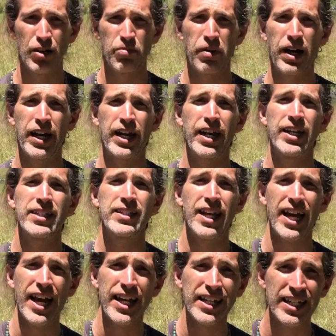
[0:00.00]
by
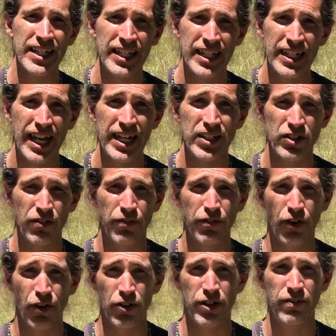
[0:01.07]
attacking it as a
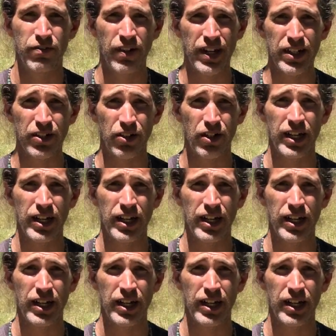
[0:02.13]
foreign invader.